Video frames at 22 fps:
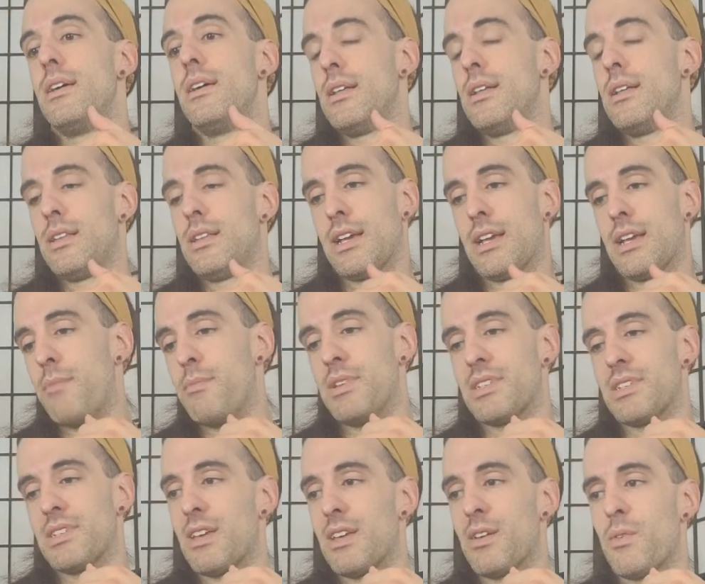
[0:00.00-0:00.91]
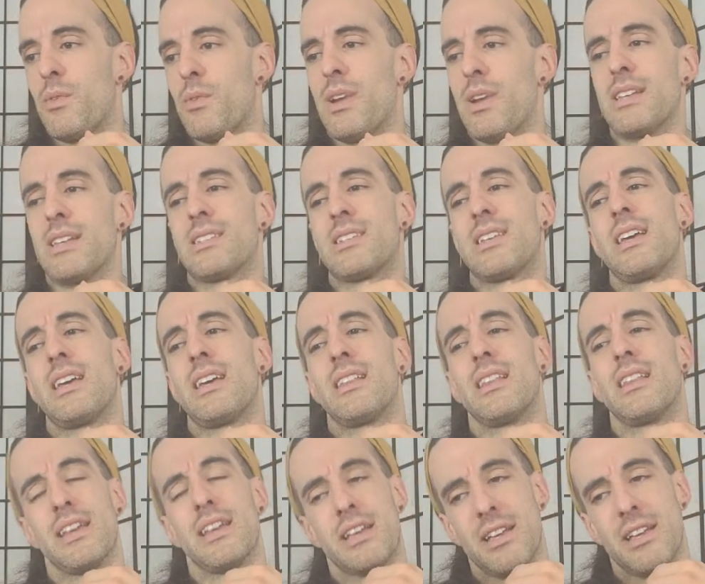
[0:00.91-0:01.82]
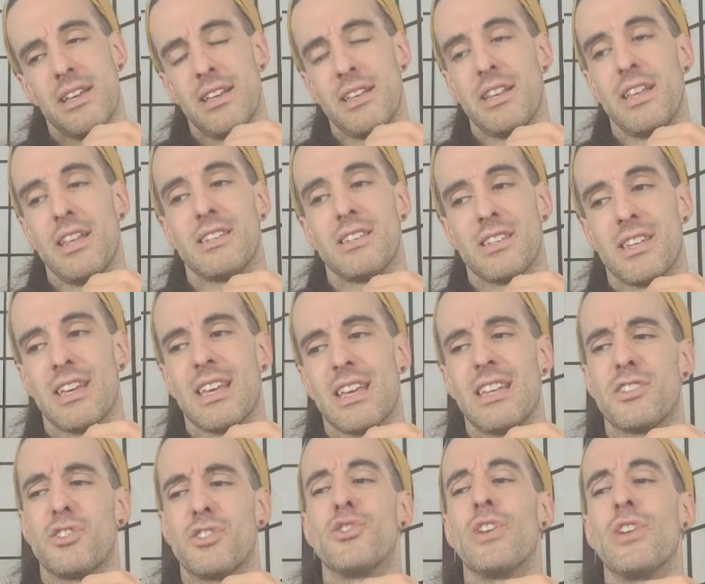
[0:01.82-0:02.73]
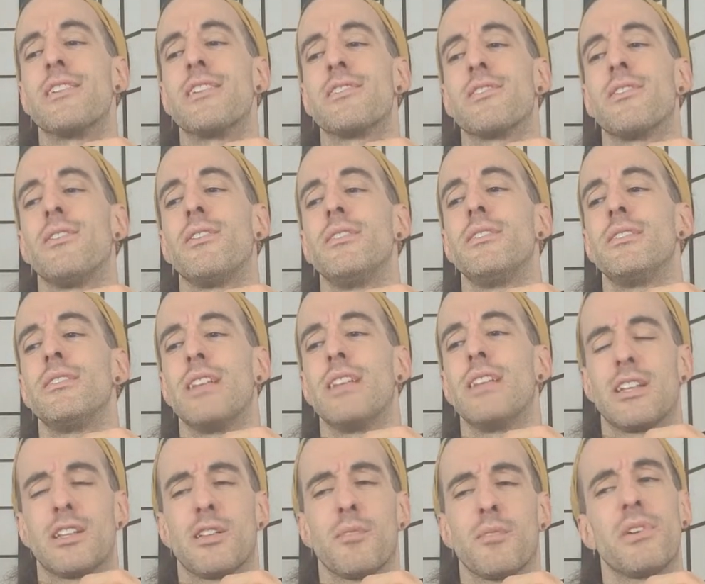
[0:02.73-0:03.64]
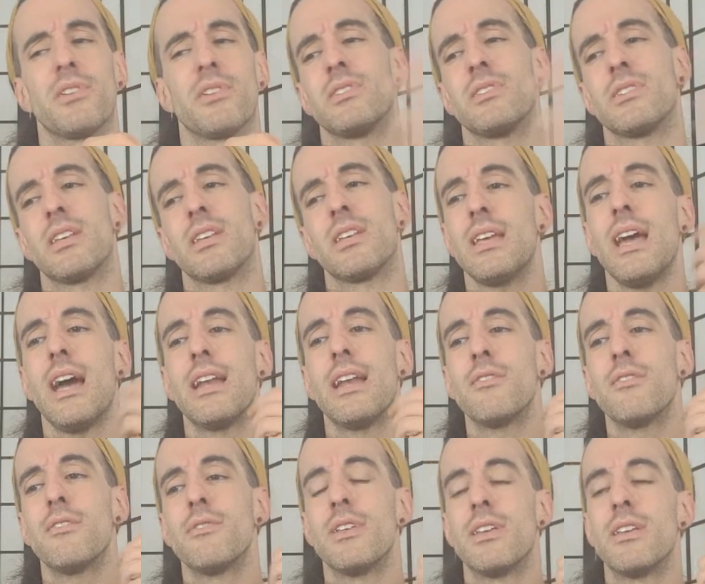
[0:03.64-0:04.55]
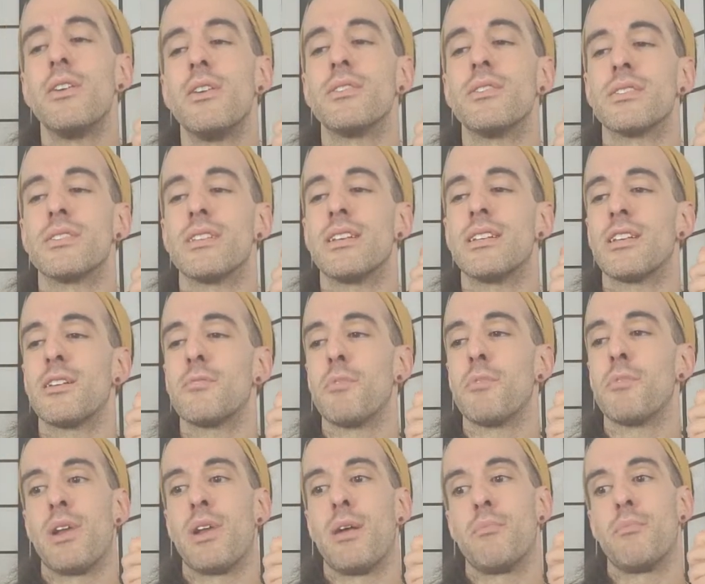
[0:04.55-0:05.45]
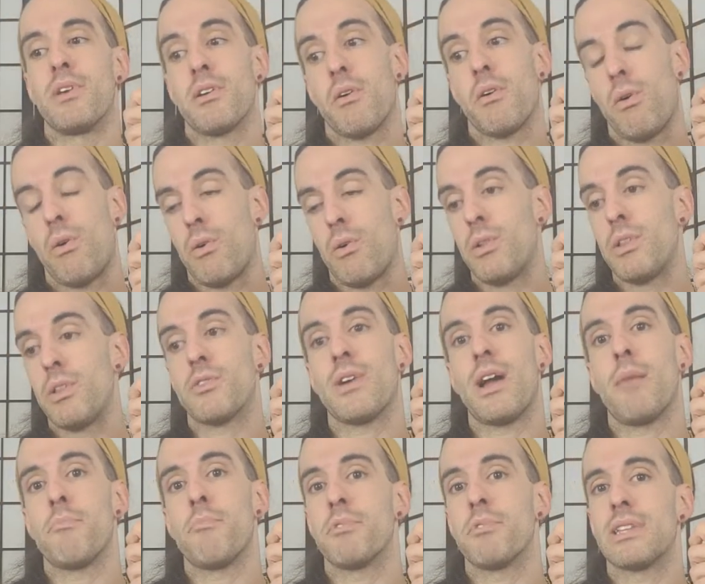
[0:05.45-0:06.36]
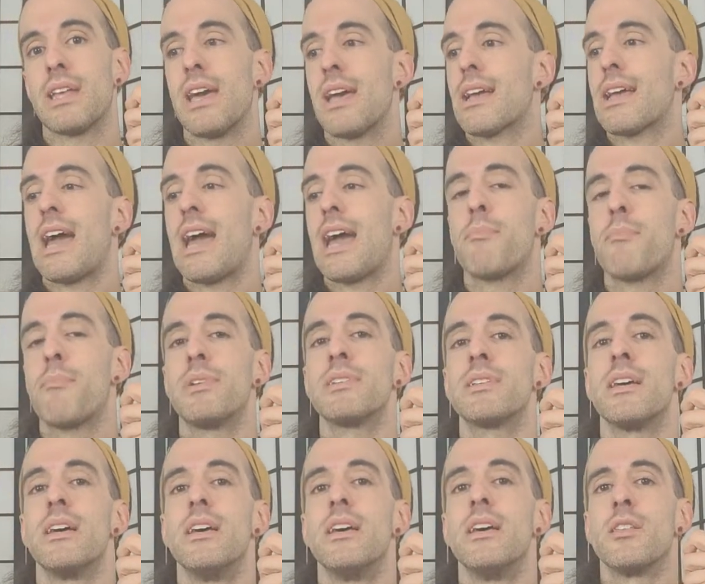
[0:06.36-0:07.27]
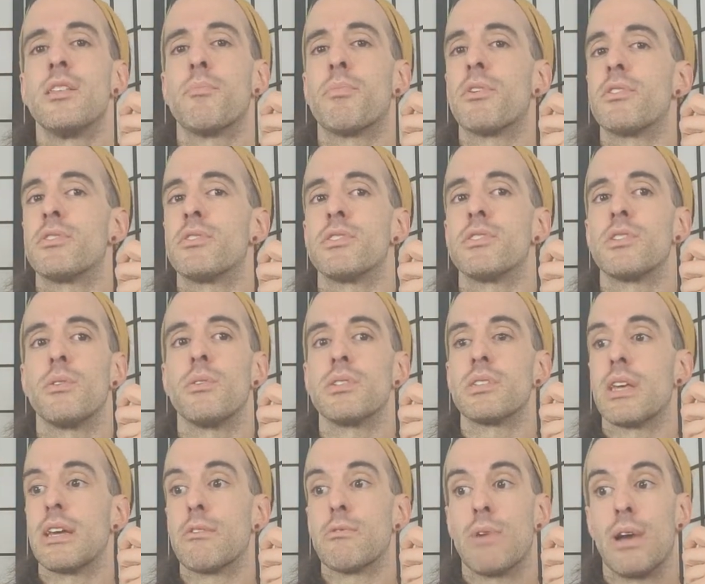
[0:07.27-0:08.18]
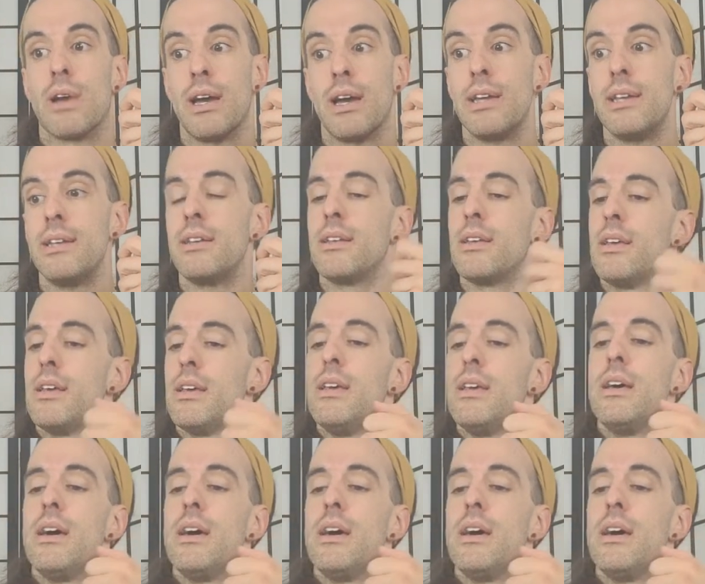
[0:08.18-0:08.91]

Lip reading: Like, I mean, it's like when I say it, like, it's like, it's gentle. Like the person's like, yeah, I didn't really notice anything. But when I'm like, holy crap, what the heck happened? The person's always like, right?